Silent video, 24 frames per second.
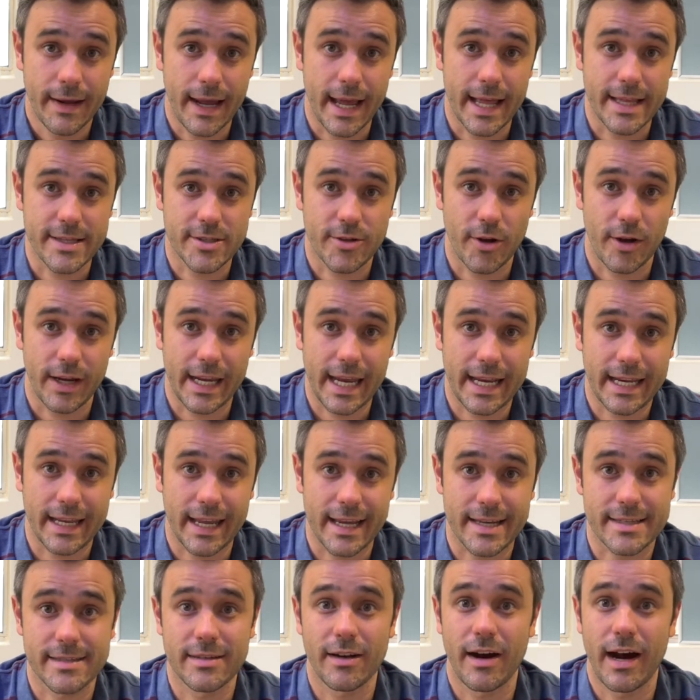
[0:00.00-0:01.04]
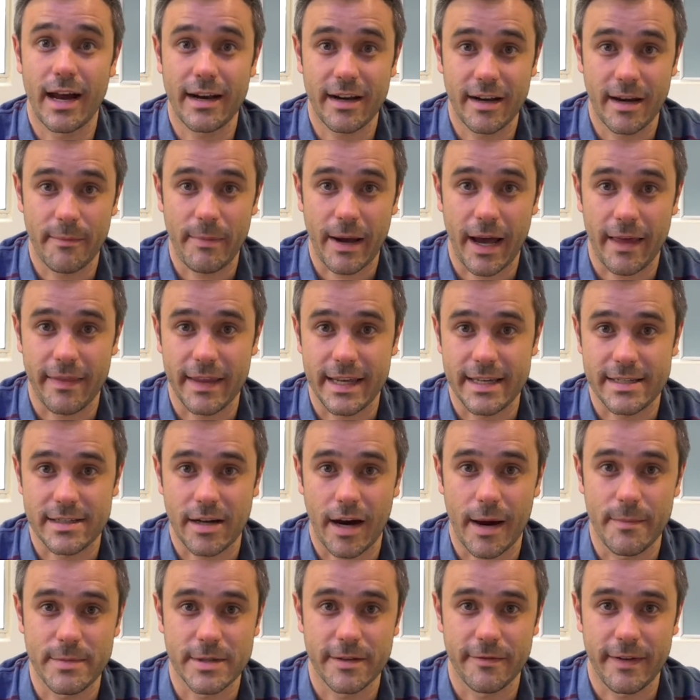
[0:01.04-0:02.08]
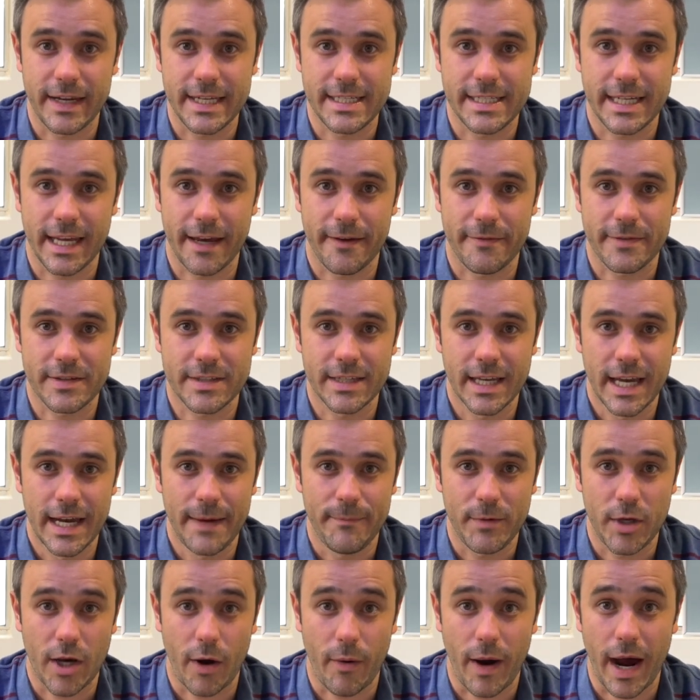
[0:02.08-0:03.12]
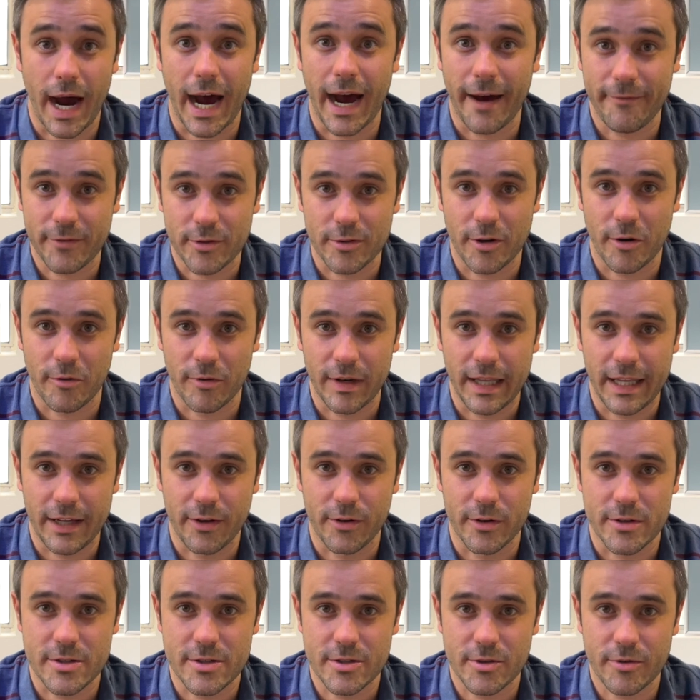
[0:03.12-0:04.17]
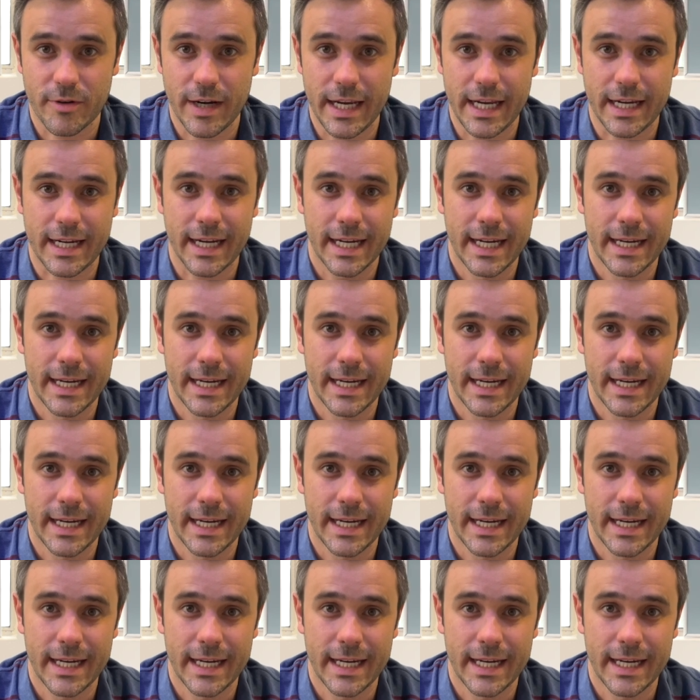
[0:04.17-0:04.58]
And so getting excited about these types of ETFs, after a really good streak,